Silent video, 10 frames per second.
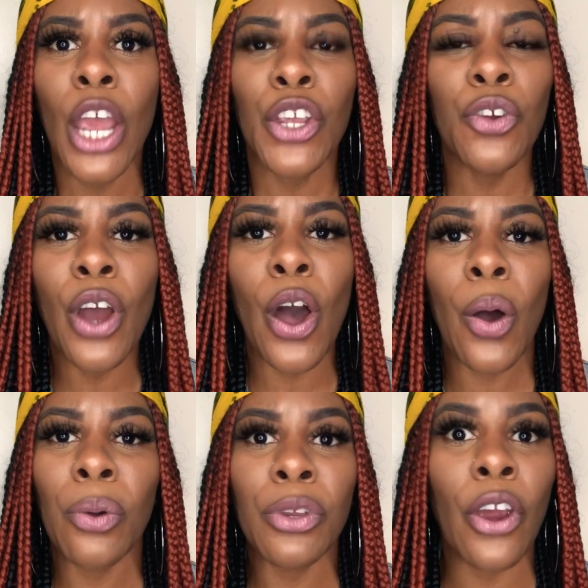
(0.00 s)
you
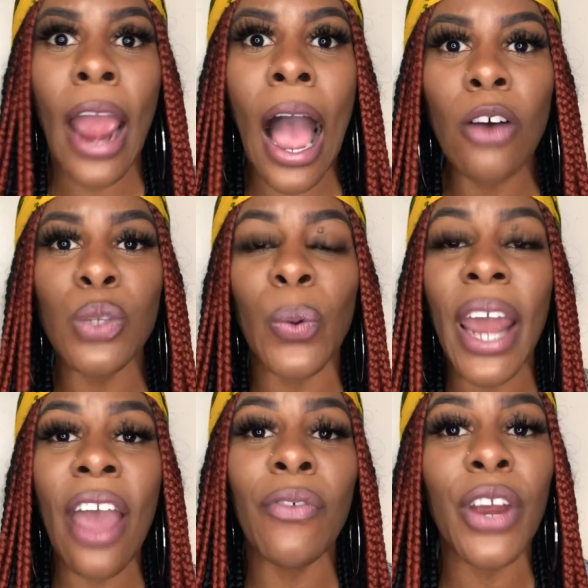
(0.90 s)
know, your house,
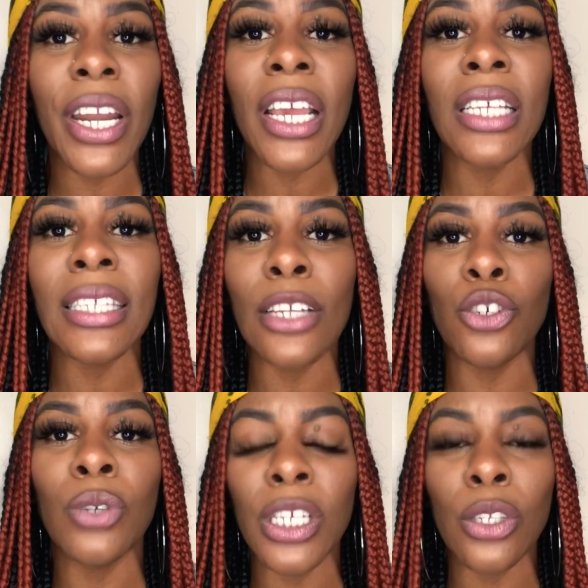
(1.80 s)
whatever it is that
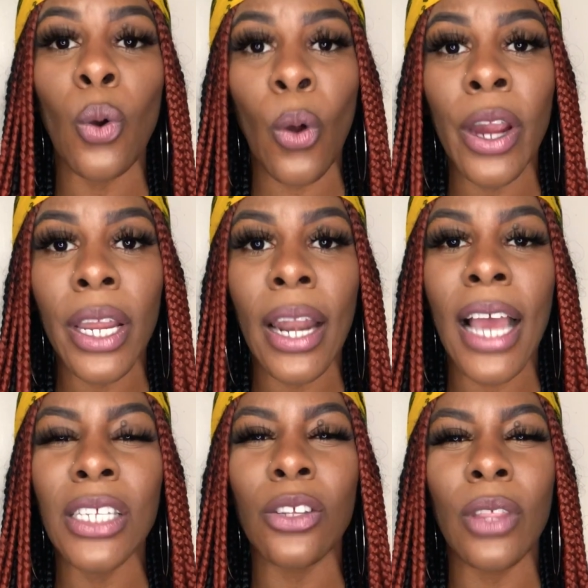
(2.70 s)
you need to
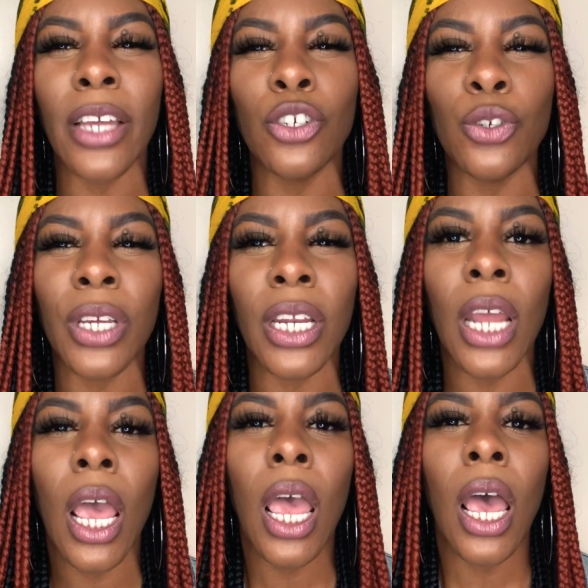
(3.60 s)
organize so that you can
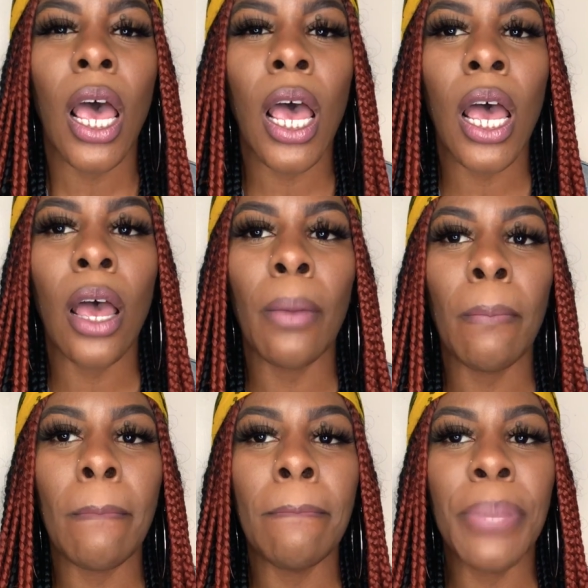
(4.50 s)

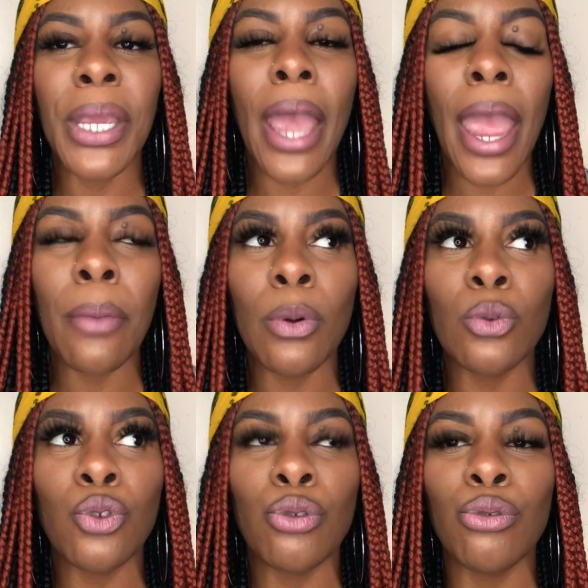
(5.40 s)
um, be able
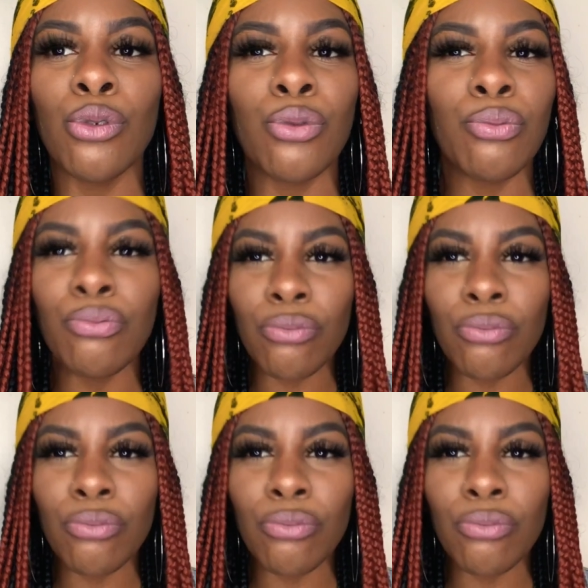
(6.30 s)
to,